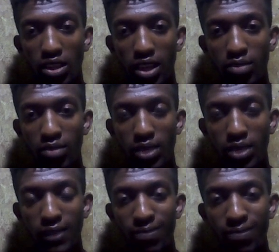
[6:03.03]
up
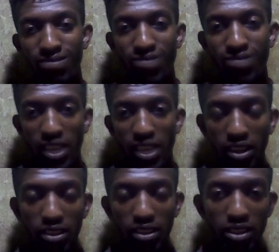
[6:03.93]

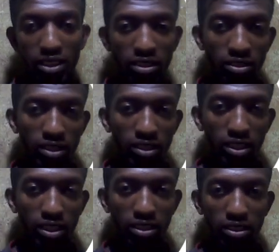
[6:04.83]
and
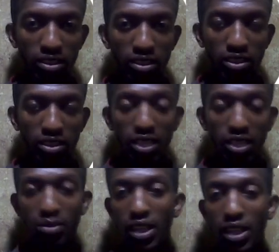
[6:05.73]
then it
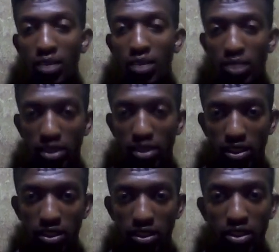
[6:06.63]
jumped up and
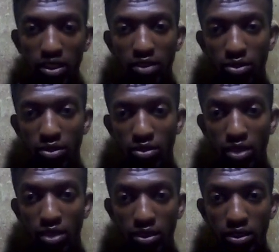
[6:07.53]
traded down. So
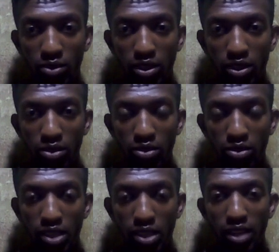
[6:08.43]
that's where you
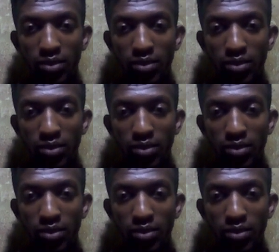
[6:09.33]
sell.